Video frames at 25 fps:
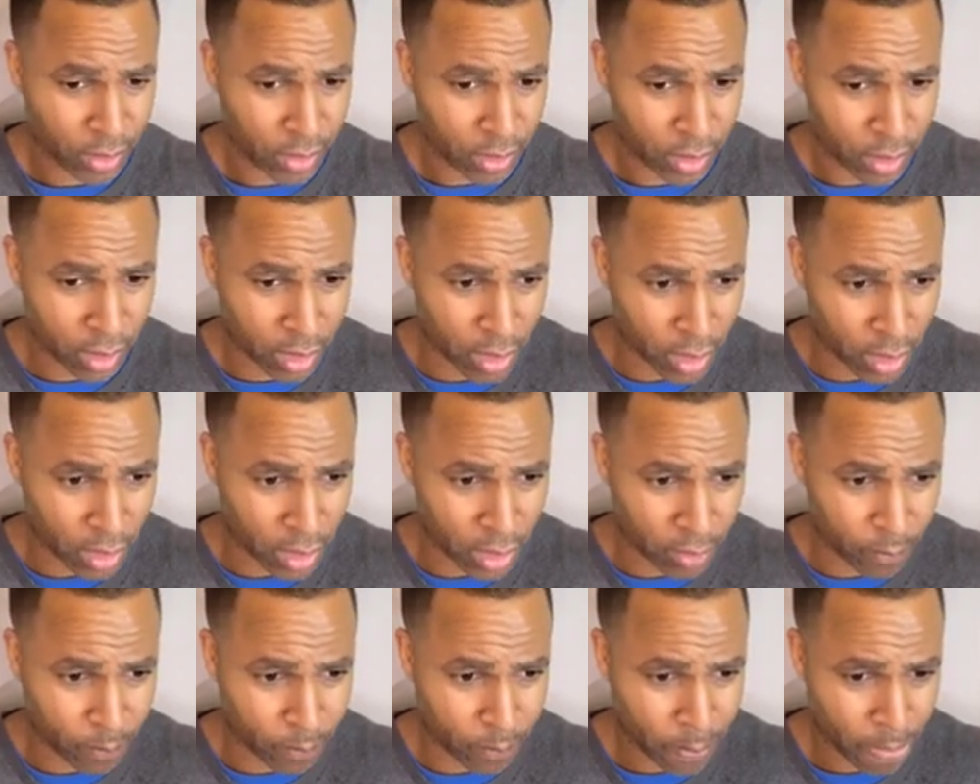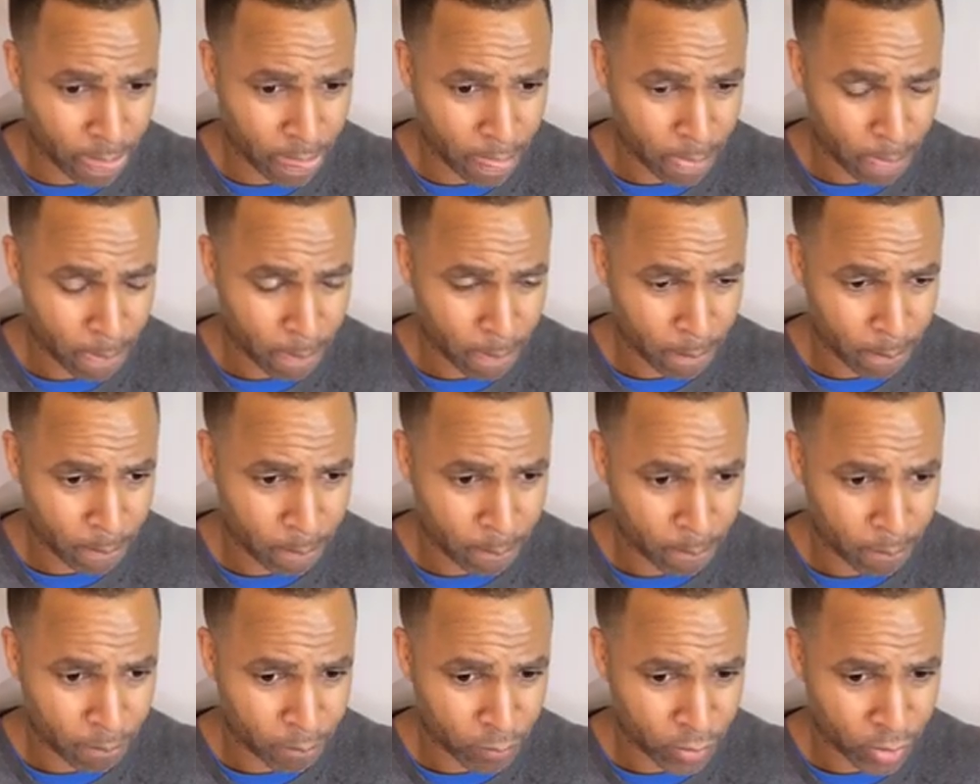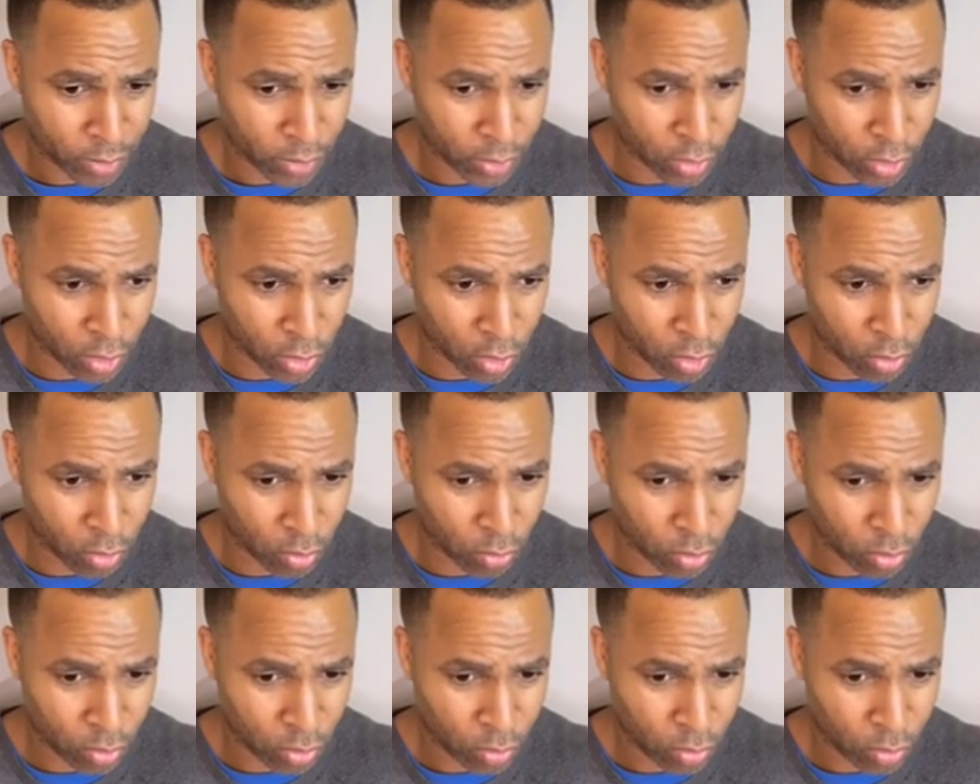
um, you know